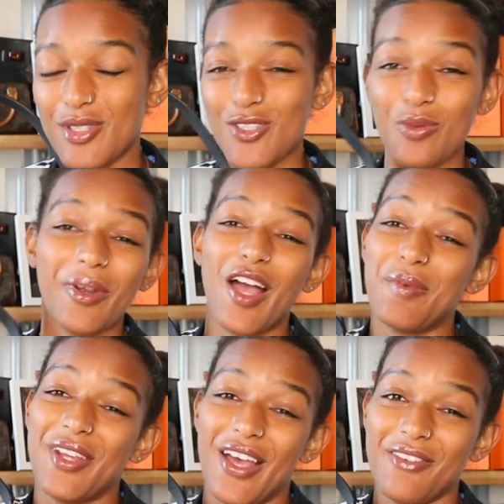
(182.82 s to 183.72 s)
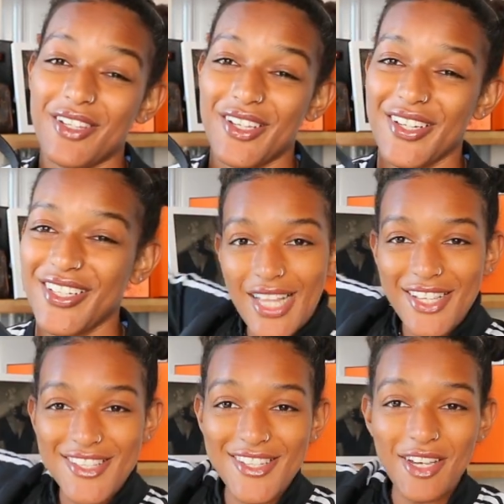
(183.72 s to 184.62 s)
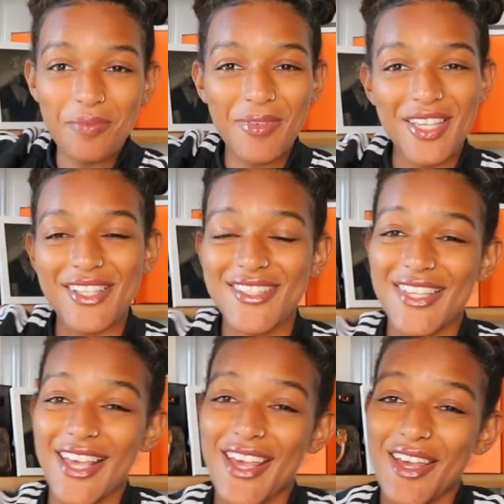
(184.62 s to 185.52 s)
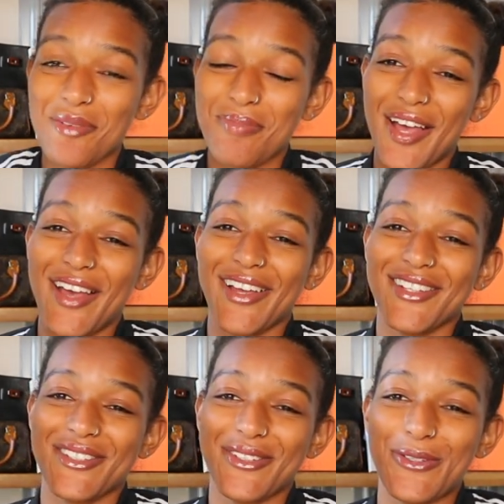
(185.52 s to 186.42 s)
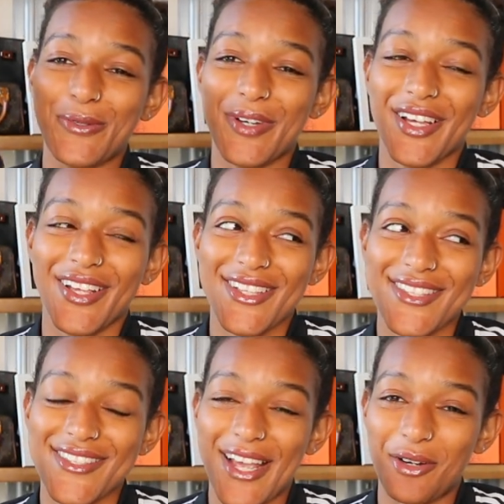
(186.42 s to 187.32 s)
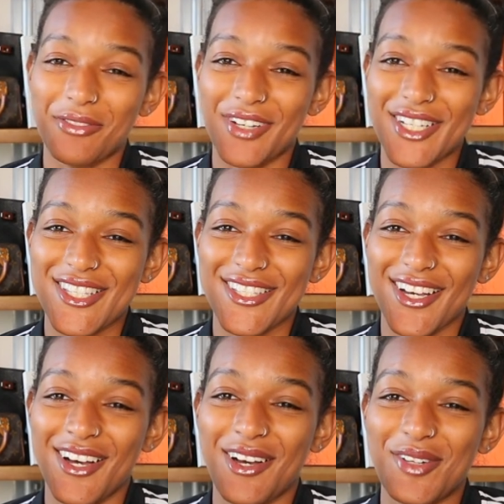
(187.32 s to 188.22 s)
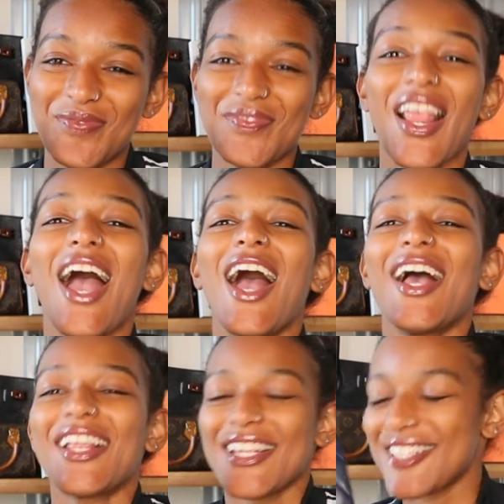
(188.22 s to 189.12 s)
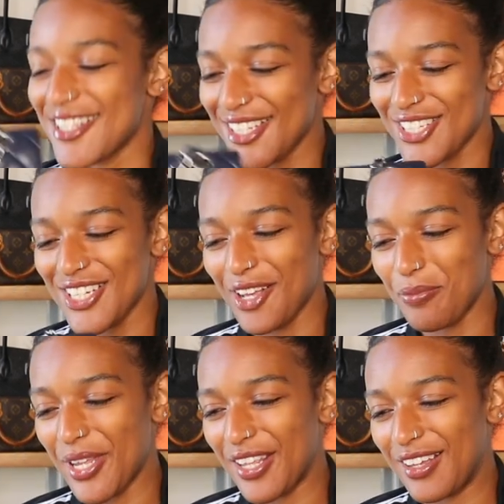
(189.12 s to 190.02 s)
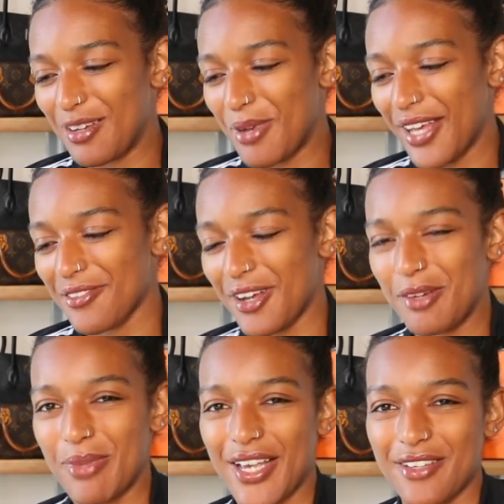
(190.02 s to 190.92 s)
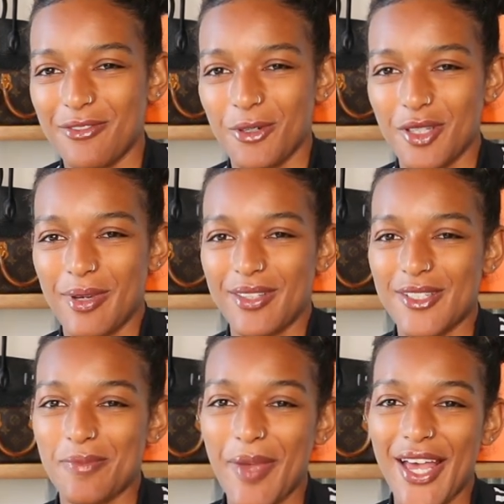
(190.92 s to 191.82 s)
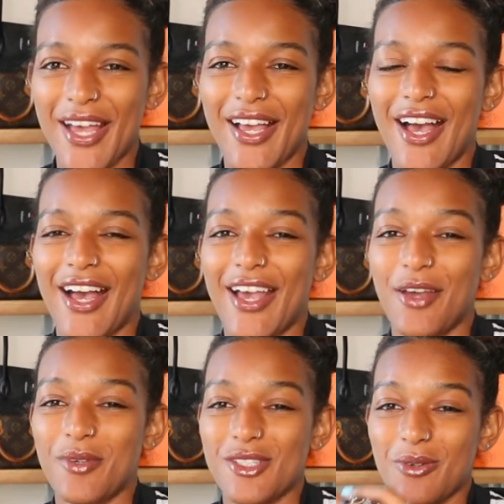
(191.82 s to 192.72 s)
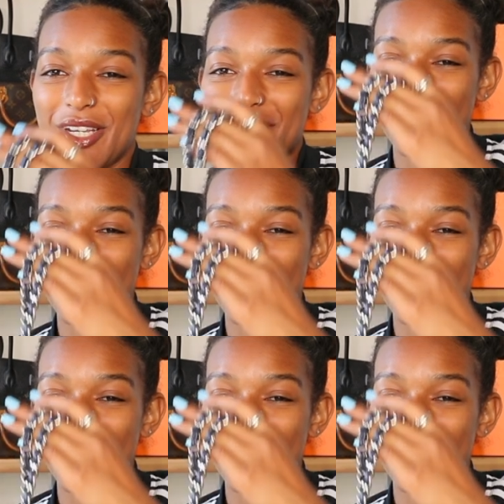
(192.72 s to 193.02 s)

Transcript: super happy to have it here. Next up is a bag to sacrifice. This is the Chanel medium. I have gone back and forth about this bag. I was going to